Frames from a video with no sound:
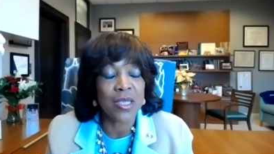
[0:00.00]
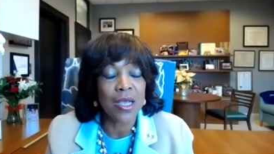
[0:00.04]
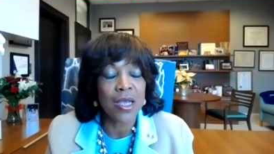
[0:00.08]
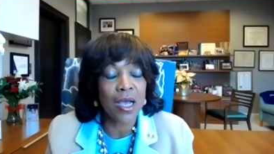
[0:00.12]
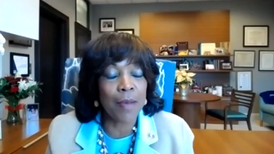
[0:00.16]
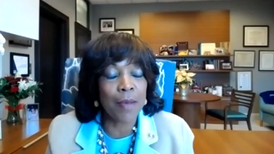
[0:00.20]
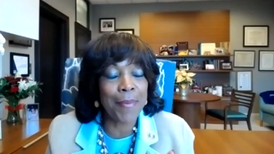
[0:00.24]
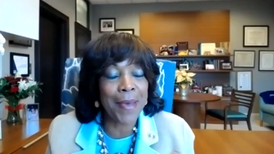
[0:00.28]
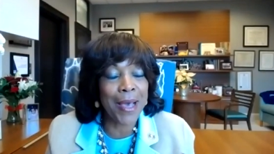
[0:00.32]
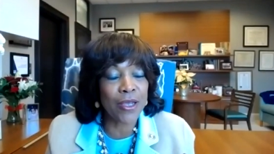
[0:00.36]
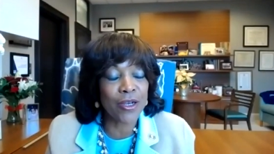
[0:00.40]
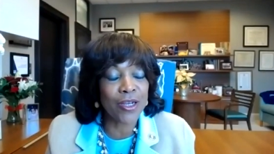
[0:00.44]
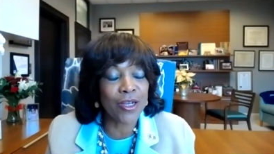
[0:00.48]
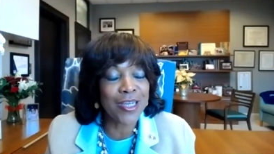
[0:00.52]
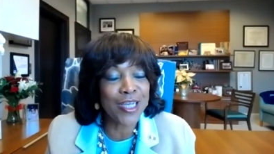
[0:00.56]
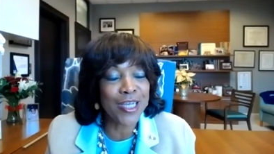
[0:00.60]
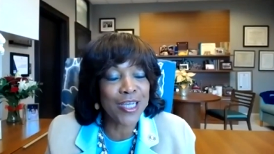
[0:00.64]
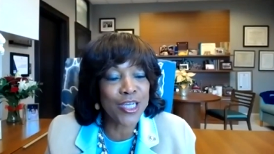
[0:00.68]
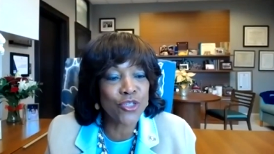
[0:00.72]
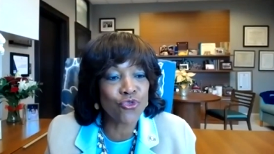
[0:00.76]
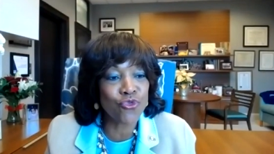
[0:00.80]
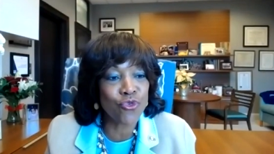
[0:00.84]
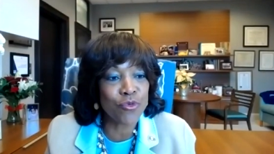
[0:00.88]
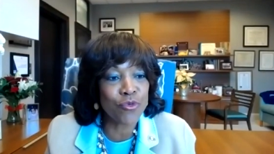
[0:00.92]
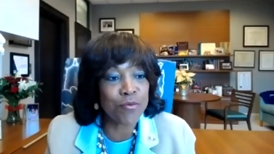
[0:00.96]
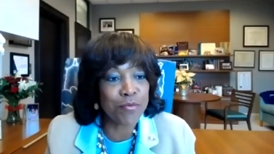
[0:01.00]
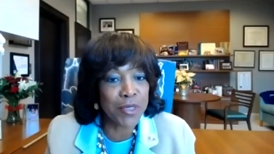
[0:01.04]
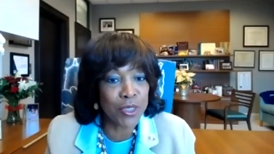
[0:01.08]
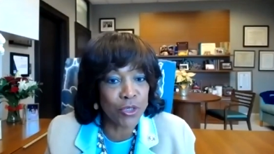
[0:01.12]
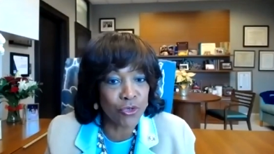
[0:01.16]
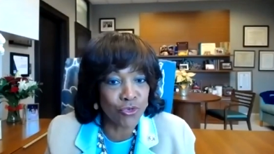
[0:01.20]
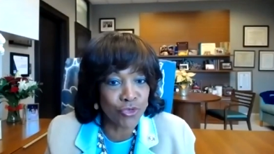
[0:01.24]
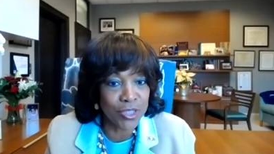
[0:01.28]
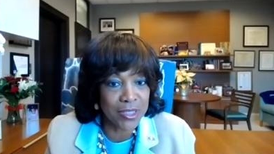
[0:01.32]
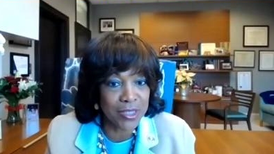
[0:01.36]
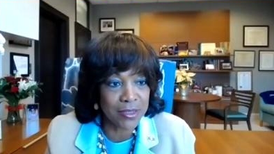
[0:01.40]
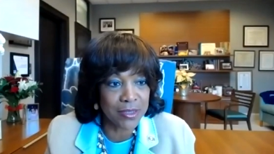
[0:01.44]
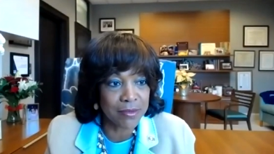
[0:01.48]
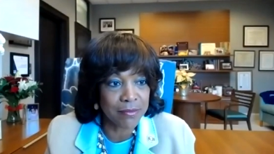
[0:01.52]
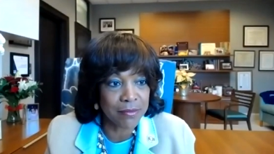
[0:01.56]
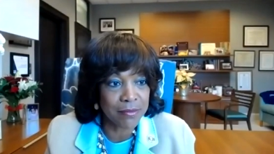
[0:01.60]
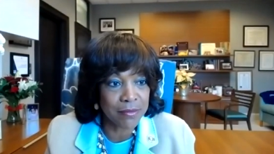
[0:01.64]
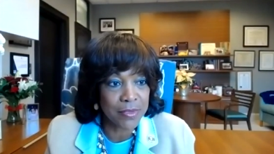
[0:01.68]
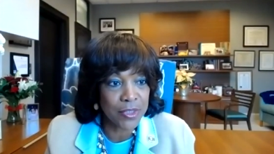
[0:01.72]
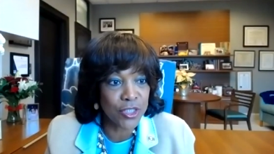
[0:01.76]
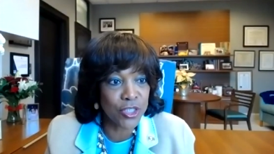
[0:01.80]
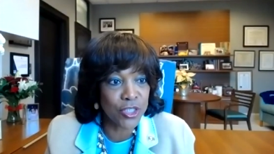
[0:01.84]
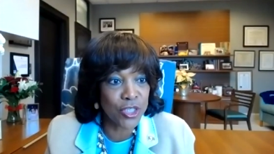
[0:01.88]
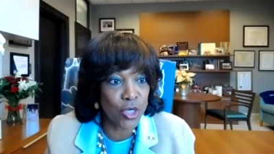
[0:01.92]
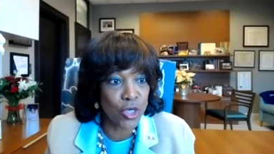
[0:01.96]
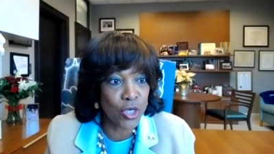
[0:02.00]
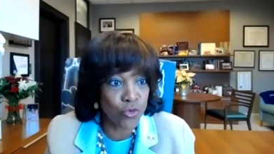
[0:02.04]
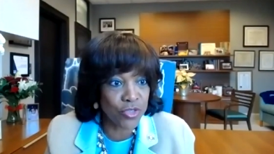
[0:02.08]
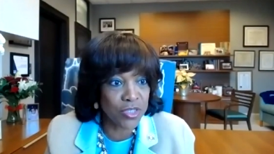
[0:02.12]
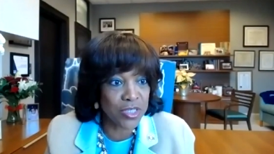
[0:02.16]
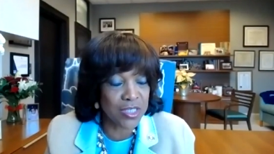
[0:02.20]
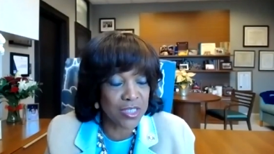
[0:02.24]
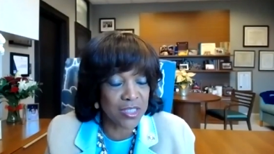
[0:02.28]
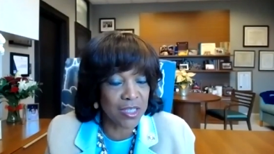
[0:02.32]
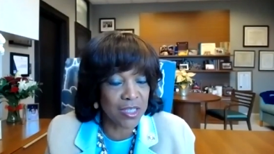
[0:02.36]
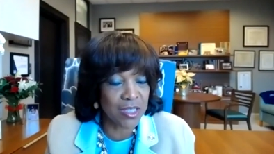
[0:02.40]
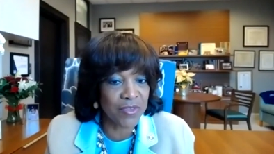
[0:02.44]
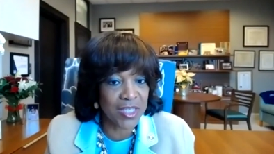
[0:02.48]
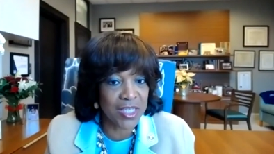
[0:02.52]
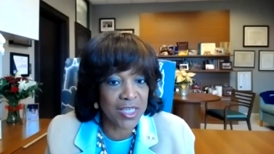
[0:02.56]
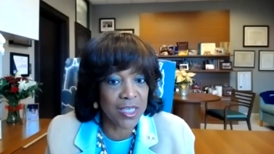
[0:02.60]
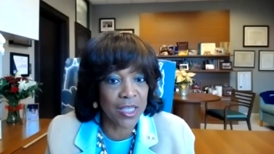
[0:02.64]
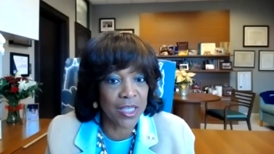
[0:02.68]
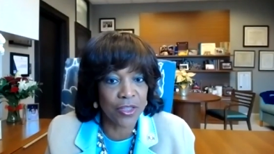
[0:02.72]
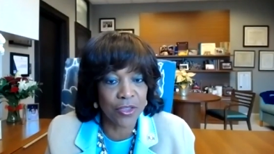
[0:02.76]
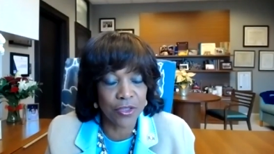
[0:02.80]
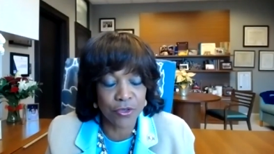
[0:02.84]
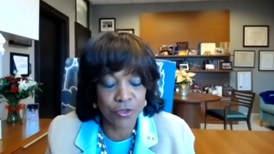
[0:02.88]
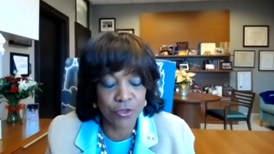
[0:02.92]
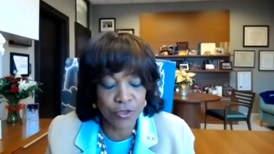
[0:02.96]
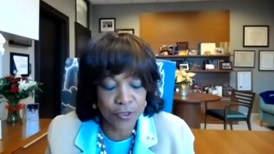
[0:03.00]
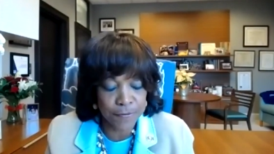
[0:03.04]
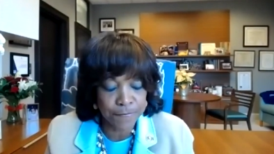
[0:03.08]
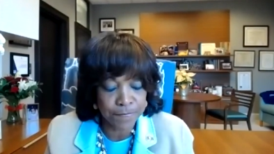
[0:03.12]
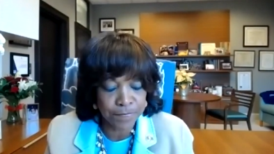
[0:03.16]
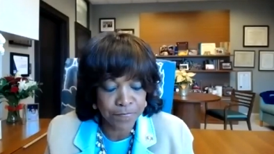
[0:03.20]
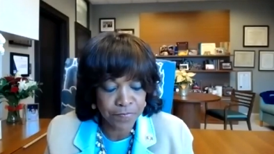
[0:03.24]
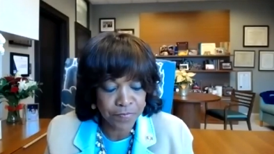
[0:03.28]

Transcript: about 100 million doses of the others.